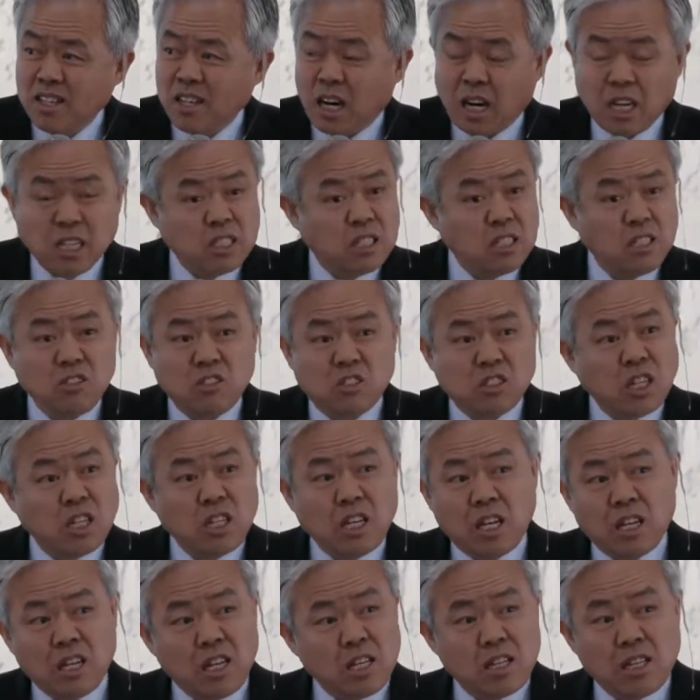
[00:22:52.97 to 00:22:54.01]
I didn't
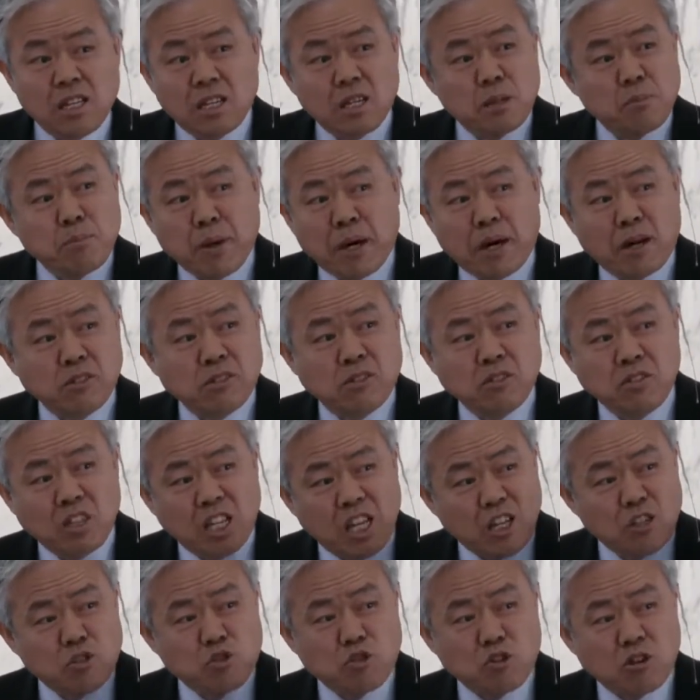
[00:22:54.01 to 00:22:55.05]
say anything about the
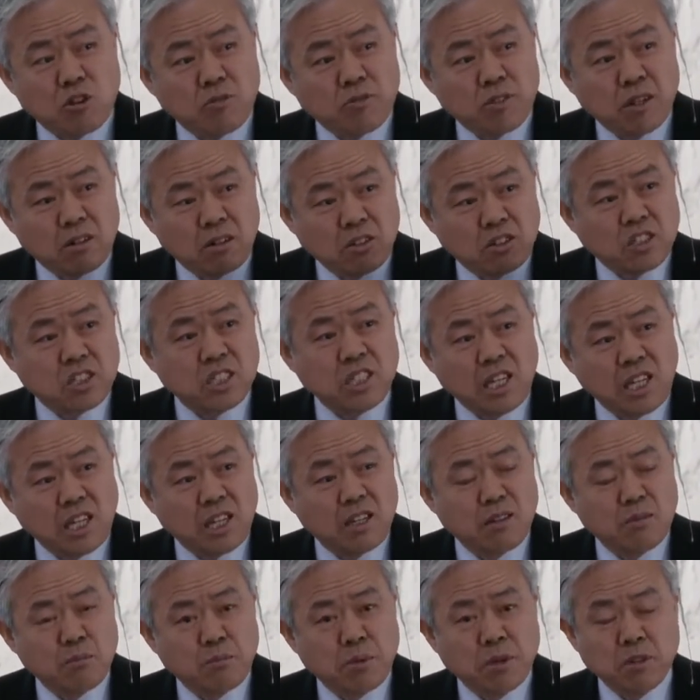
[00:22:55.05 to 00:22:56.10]
nature of their
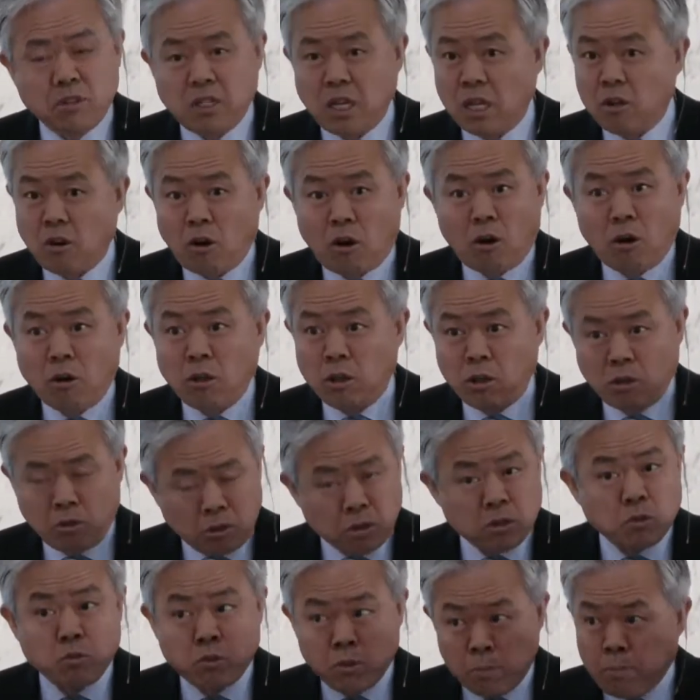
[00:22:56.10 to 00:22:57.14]
sin, but they all
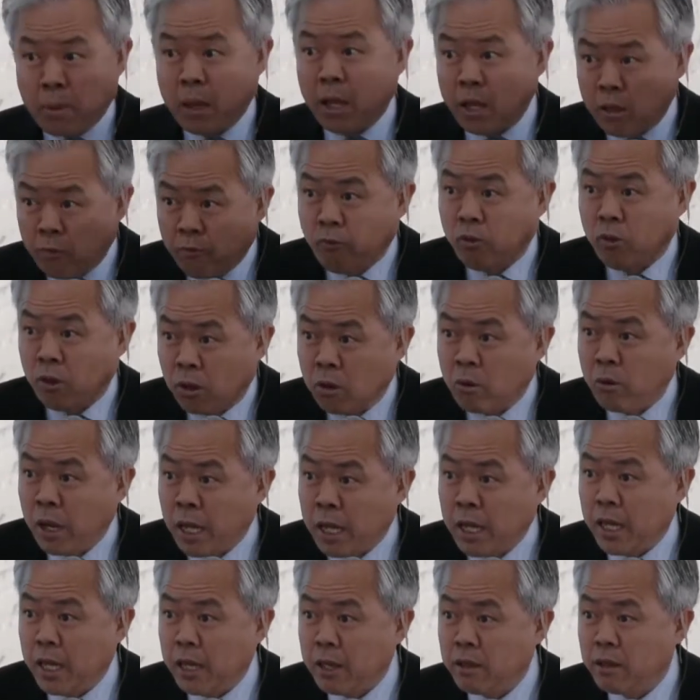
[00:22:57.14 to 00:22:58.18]
looked repentful
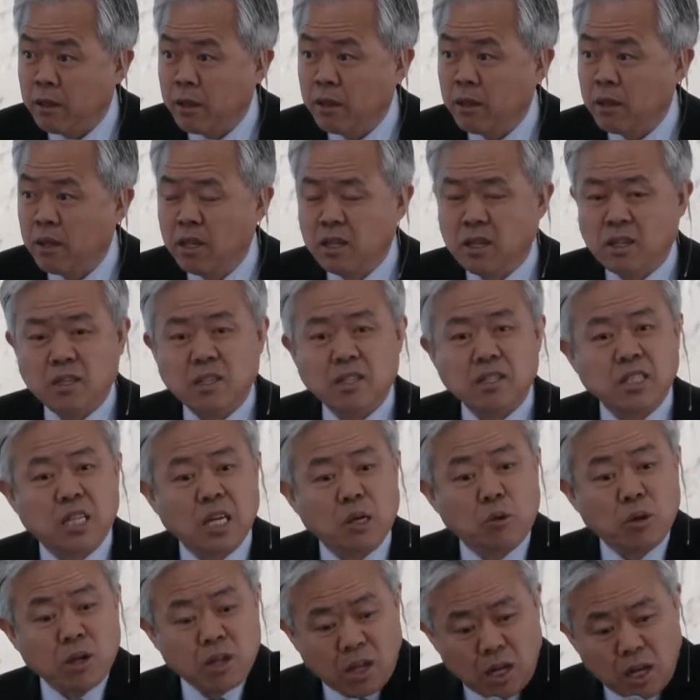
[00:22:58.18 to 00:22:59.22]
already.
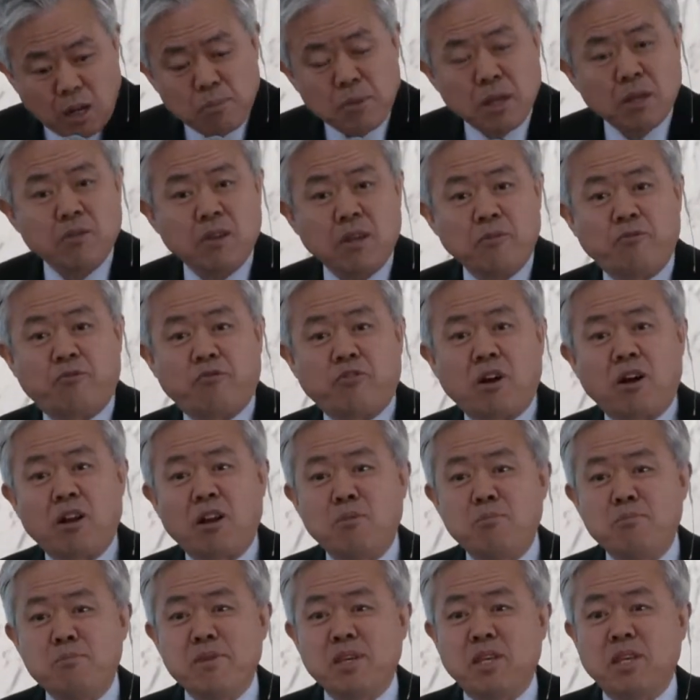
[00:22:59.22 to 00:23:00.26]
They were coming in front
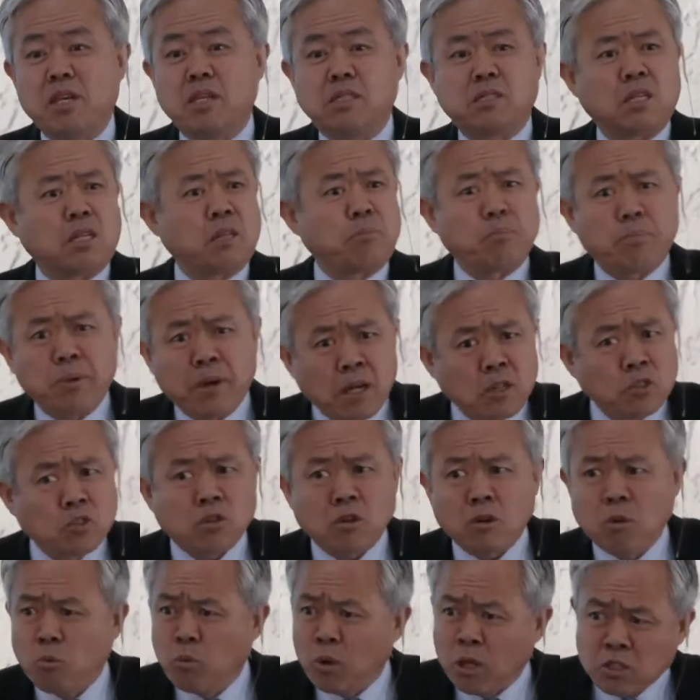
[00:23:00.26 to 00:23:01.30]
of me and said,
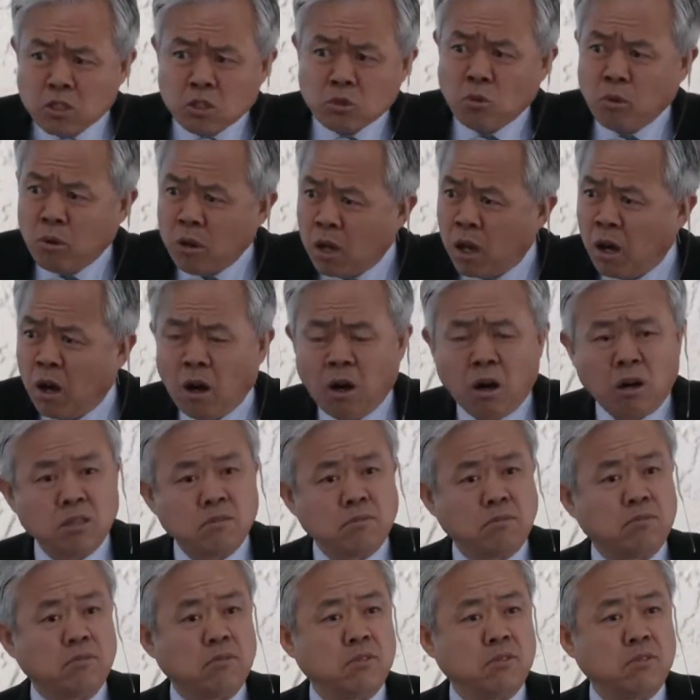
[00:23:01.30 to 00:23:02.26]
Pastor, what's going on?